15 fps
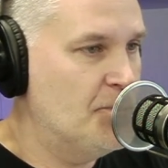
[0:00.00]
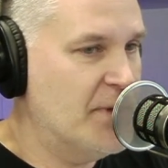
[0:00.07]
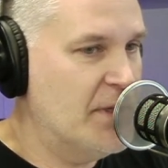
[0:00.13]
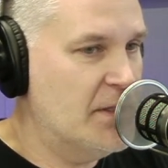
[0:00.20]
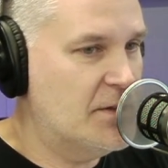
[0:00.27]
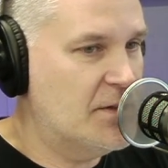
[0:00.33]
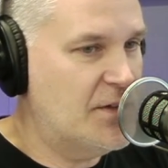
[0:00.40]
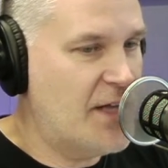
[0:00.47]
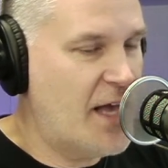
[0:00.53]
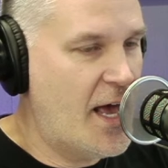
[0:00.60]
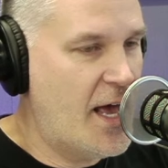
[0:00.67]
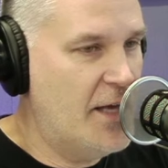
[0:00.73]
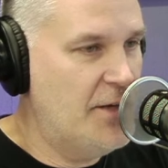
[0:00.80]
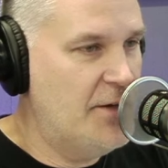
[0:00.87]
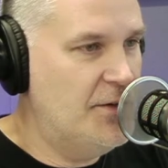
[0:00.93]

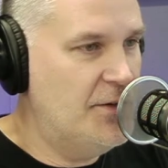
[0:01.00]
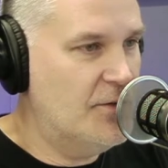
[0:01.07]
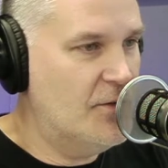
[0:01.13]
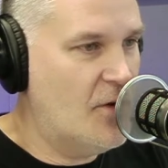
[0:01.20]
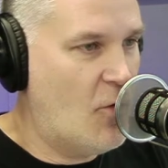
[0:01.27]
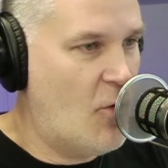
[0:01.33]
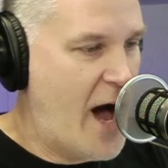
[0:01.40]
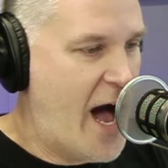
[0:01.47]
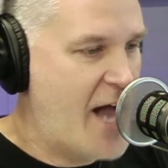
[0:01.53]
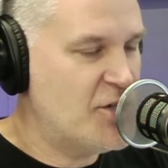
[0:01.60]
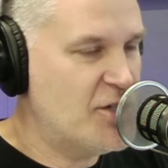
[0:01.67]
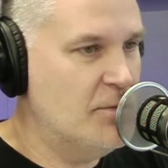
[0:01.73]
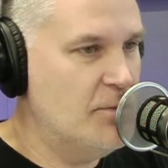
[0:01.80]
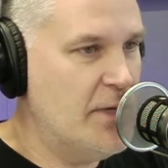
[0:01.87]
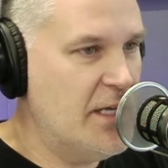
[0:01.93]
said, well, I
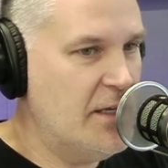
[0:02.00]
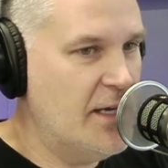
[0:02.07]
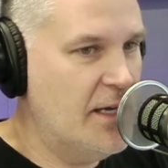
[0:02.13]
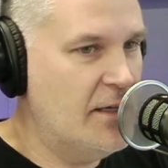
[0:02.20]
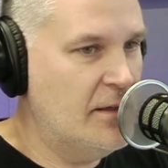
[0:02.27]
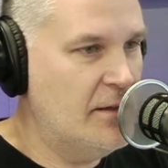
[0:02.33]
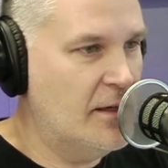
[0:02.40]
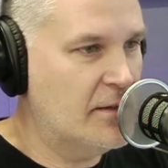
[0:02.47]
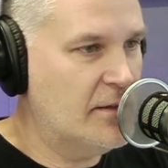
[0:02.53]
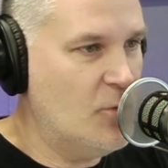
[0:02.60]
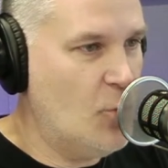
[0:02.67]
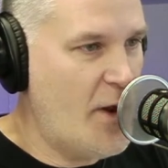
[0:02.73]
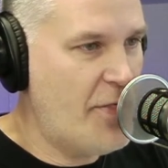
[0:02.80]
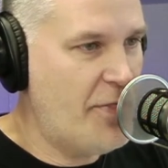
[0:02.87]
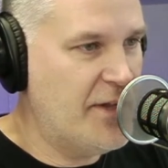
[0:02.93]
should be getting inducted
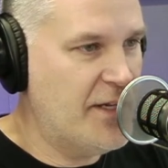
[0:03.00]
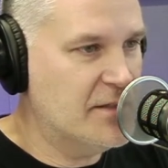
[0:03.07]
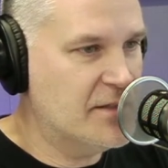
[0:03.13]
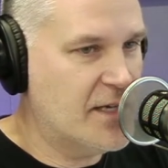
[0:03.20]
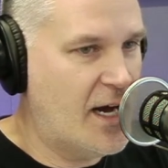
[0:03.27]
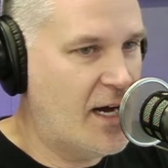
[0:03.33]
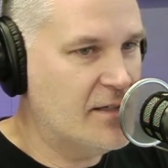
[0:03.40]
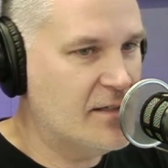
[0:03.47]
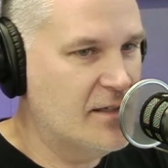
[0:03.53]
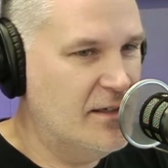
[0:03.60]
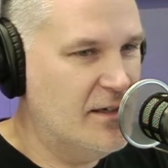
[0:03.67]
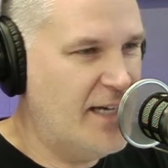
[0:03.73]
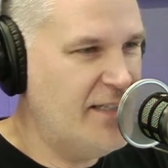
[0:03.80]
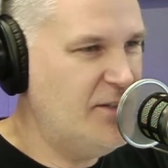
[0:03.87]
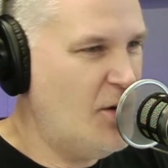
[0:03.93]
with these guys.
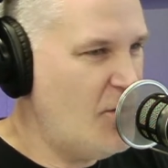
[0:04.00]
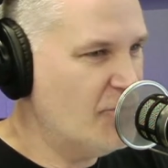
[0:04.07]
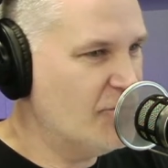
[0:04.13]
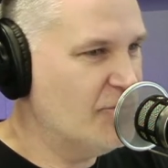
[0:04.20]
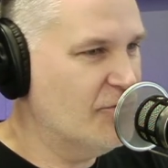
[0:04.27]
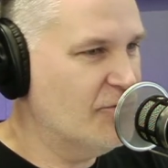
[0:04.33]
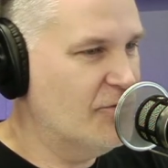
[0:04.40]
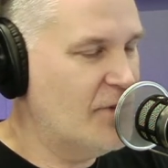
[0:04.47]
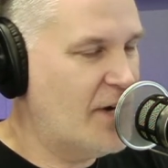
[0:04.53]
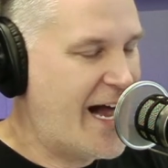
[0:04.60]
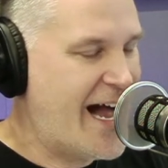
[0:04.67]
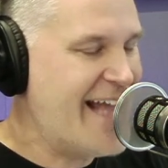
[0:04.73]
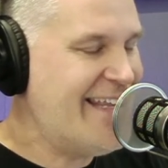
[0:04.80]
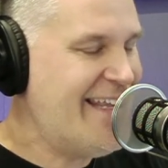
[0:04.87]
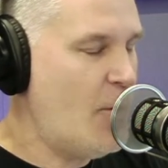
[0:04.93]

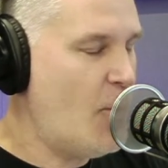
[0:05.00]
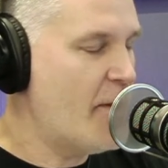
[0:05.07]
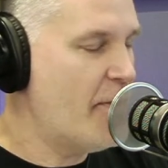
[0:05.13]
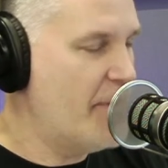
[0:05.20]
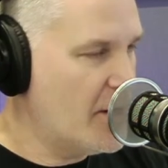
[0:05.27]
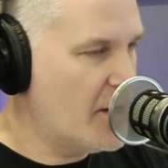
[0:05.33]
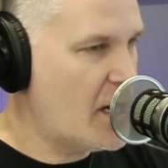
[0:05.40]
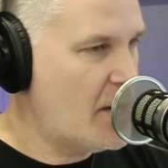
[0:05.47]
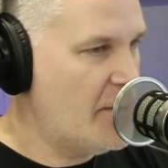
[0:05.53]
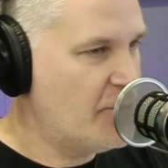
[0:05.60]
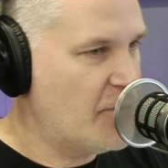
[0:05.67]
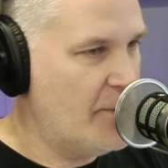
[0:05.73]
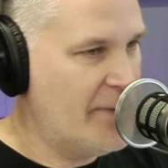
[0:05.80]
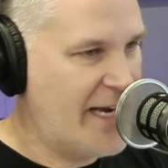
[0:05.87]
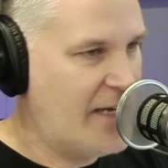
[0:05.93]
I get where they're coming
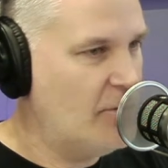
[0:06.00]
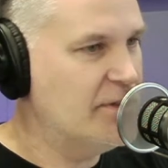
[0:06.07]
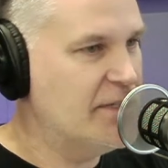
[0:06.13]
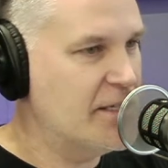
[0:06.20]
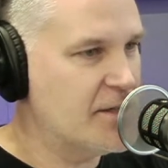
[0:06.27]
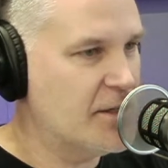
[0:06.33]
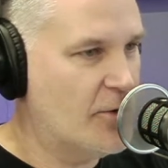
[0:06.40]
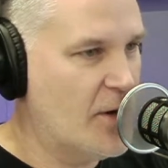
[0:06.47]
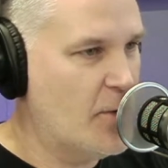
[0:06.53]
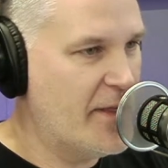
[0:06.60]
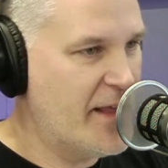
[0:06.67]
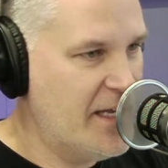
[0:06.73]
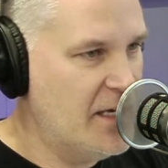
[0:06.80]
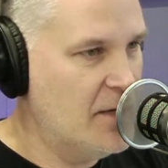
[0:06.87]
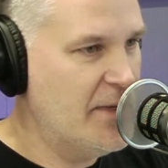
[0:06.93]
from, but I don't disagree
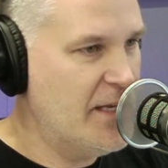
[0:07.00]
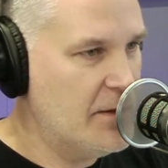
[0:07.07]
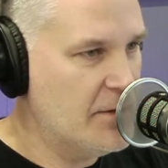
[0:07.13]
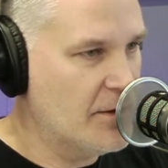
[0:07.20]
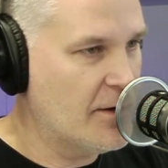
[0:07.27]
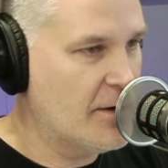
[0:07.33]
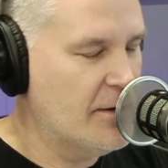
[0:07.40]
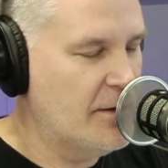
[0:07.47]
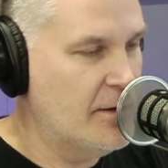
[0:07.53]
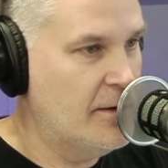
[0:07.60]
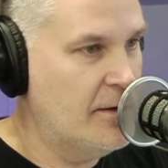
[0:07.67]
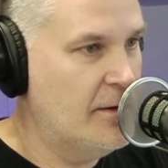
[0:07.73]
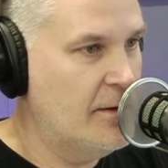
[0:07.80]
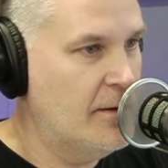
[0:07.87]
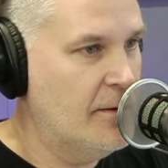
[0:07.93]
with him either
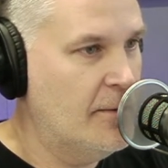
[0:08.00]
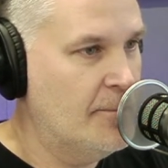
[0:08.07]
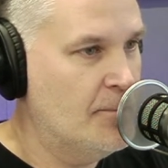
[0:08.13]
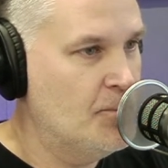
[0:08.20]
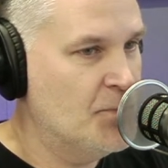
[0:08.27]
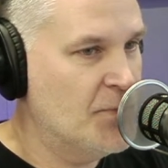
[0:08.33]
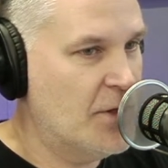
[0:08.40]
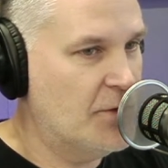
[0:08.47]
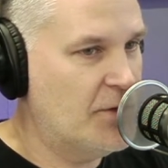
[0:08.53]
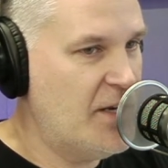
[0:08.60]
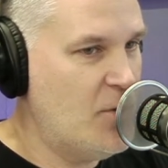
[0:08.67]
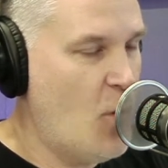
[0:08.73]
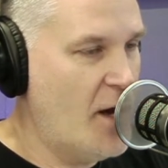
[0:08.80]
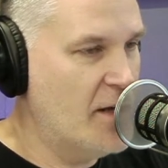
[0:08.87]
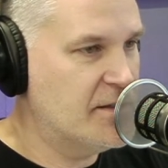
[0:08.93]
because he
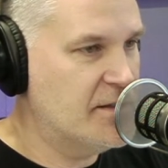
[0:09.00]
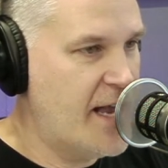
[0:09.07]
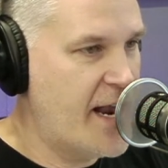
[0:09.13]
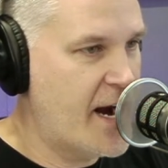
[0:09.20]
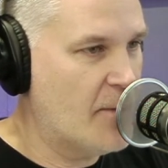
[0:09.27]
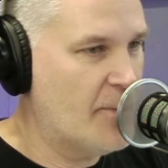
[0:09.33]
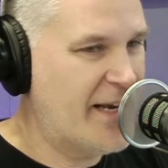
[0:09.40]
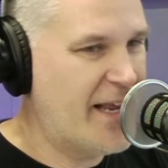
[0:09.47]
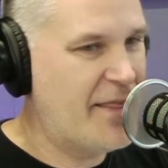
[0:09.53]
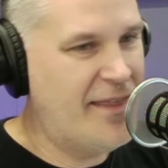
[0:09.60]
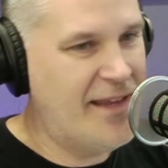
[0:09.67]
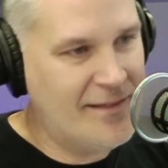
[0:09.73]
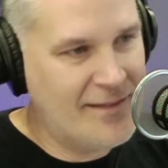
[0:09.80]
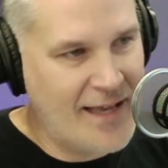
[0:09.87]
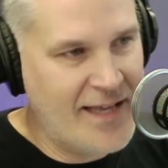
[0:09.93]
was there. But I
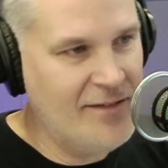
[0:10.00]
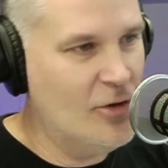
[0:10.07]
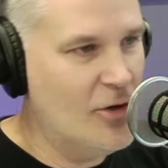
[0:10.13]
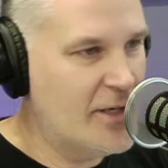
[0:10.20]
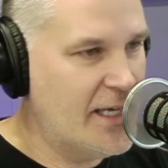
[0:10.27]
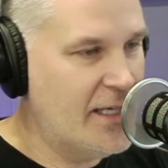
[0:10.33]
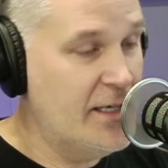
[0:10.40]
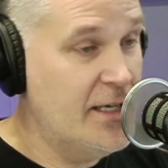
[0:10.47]
think they look at...